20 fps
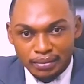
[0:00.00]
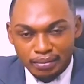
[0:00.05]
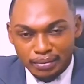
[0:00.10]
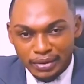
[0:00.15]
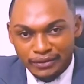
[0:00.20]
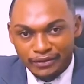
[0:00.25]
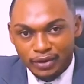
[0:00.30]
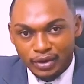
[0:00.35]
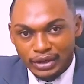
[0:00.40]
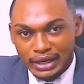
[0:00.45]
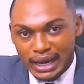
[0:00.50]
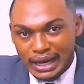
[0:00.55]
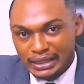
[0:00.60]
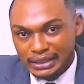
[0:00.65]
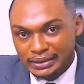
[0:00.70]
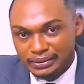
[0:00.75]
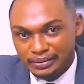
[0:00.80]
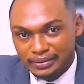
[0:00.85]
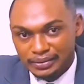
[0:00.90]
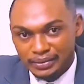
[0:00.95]
Before
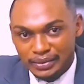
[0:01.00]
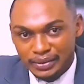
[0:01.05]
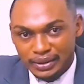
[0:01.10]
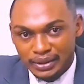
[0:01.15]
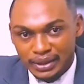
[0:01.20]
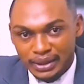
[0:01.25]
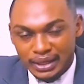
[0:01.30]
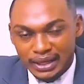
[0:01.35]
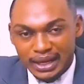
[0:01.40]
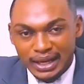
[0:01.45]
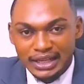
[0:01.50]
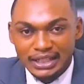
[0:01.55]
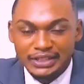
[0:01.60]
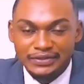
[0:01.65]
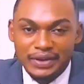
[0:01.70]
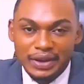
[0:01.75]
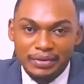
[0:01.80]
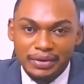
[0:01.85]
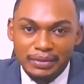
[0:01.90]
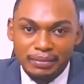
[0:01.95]
that, it's
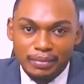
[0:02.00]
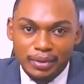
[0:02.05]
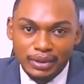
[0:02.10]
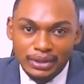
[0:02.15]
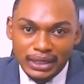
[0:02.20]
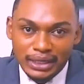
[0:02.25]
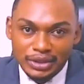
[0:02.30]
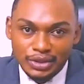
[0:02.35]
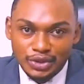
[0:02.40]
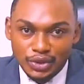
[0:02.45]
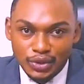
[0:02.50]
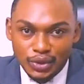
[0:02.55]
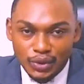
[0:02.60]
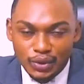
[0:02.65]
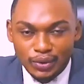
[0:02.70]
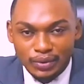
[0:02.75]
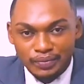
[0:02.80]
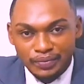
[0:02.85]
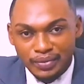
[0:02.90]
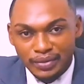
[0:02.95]
very important to
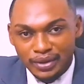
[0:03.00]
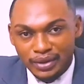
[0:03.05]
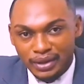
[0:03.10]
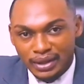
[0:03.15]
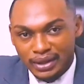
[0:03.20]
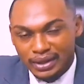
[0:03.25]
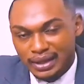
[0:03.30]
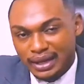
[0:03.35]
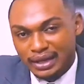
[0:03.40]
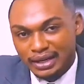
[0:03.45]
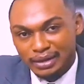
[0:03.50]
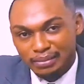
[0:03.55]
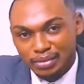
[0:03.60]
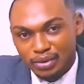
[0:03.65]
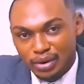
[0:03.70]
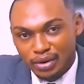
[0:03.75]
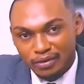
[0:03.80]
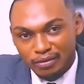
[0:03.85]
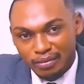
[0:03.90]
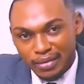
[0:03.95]
know that in the
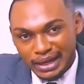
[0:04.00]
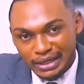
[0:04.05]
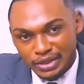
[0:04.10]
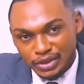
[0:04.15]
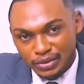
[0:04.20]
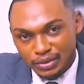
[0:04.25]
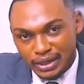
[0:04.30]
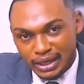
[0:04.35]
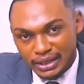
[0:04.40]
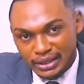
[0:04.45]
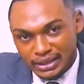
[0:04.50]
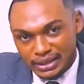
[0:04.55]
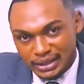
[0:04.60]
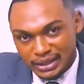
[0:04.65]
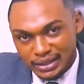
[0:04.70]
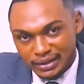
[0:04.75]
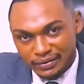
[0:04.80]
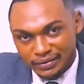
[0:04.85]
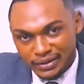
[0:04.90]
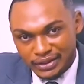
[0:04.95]
book of Matthew
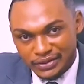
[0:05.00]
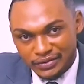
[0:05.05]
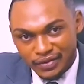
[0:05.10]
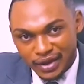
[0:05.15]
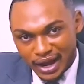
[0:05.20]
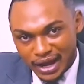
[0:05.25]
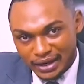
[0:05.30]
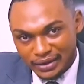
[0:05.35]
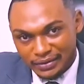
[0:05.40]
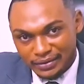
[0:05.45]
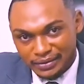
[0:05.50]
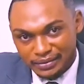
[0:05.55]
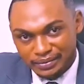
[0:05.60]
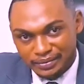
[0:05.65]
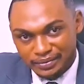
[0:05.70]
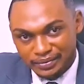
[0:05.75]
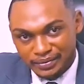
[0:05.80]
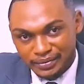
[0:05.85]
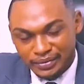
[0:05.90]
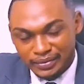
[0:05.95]
19 verse 5,
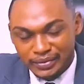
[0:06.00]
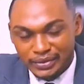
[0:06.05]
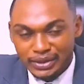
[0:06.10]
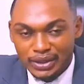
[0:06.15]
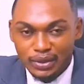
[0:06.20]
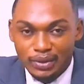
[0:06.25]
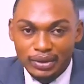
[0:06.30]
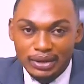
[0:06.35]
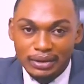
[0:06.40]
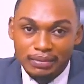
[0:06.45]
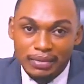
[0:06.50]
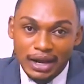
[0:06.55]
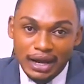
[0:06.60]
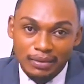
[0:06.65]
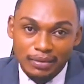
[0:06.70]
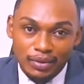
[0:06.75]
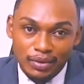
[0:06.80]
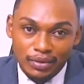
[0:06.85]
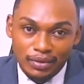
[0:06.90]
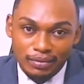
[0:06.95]
the Holy
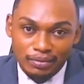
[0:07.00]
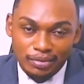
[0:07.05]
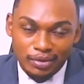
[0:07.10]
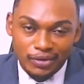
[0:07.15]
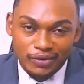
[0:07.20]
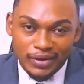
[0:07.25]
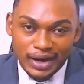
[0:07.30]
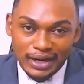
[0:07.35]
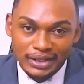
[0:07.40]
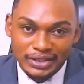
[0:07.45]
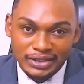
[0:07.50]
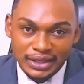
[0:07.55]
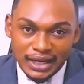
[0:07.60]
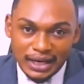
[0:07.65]
Bible provides